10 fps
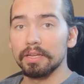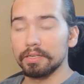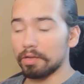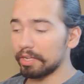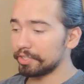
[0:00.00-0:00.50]

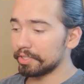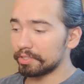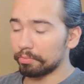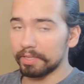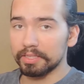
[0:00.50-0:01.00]
not
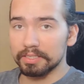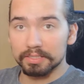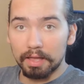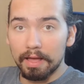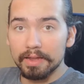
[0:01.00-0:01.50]
just with the
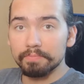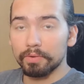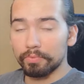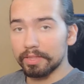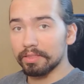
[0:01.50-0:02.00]
design,
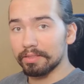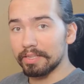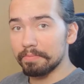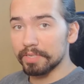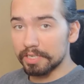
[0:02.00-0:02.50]
but with
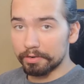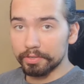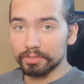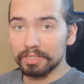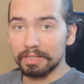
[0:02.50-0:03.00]
the
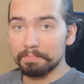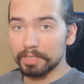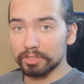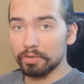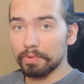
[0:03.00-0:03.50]
materials that they
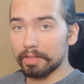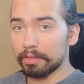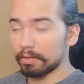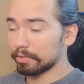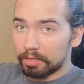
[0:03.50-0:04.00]
built it
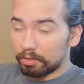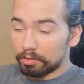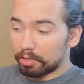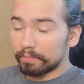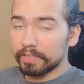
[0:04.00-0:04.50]
with. A
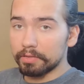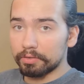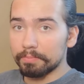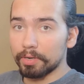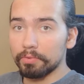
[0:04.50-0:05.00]
lot of the other
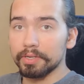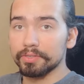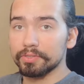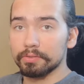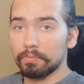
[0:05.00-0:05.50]

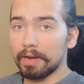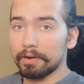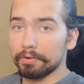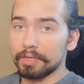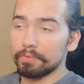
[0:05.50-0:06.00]
components
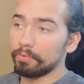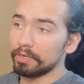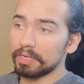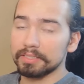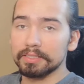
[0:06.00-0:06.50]
where it
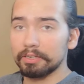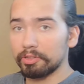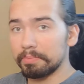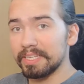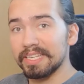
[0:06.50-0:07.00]
wouldn't
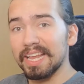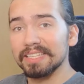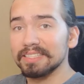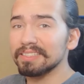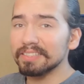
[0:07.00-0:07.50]
necessarily be
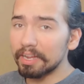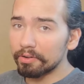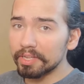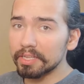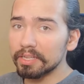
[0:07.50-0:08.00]

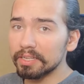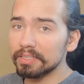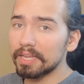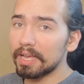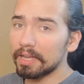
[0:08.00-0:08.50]
necessary
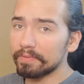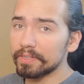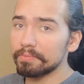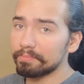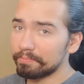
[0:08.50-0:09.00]
to have
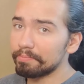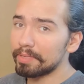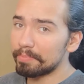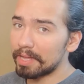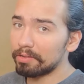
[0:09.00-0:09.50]
it
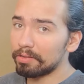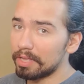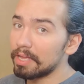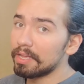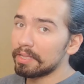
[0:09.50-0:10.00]
be metal,
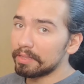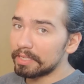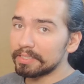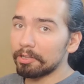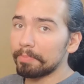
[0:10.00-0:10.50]
they
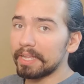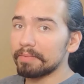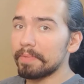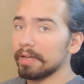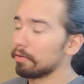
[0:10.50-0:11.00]
still made
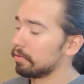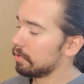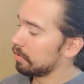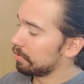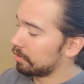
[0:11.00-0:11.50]
it metal.
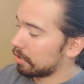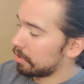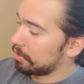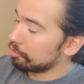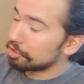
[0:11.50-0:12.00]

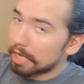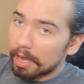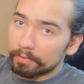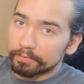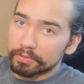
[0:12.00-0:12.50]
The
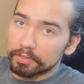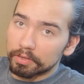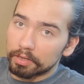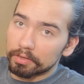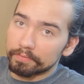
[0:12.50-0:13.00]
shaft
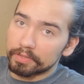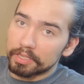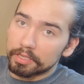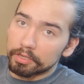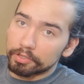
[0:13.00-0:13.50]
of
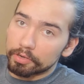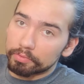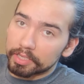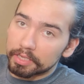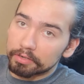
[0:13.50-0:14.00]
the
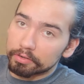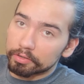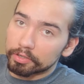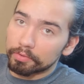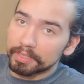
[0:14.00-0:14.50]
yoke
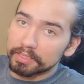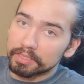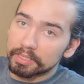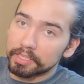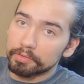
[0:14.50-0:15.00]
here going
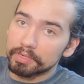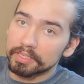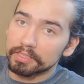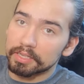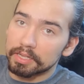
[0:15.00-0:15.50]
into the
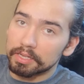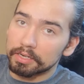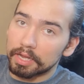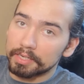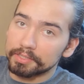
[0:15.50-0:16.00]
unit,
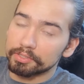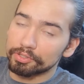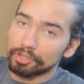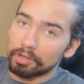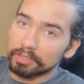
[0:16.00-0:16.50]
nice and
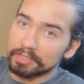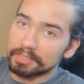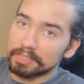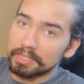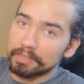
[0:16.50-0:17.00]
solid
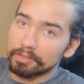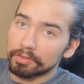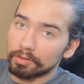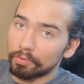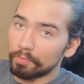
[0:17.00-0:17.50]

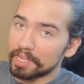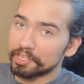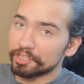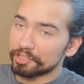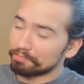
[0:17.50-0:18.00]
steel,
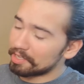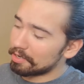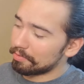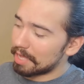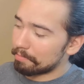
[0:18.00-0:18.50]
which, you
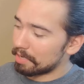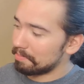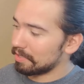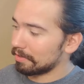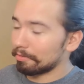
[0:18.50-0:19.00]
know, that
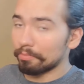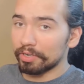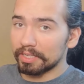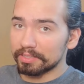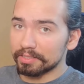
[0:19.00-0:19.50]
might be a little more
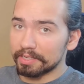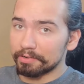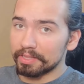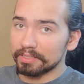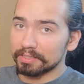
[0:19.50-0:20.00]

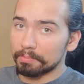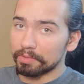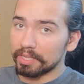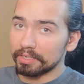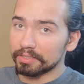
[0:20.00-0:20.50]
necessary than some
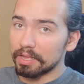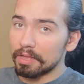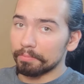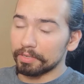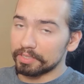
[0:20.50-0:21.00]
things,
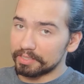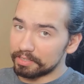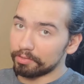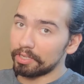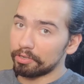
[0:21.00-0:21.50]
but
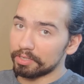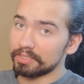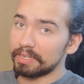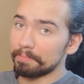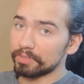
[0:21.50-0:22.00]
still they could have
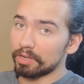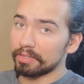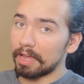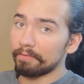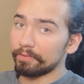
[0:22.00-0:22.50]
skimped on
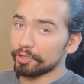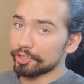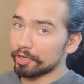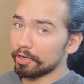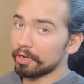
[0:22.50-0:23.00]
that for
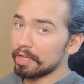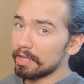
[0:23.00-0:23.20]
sure,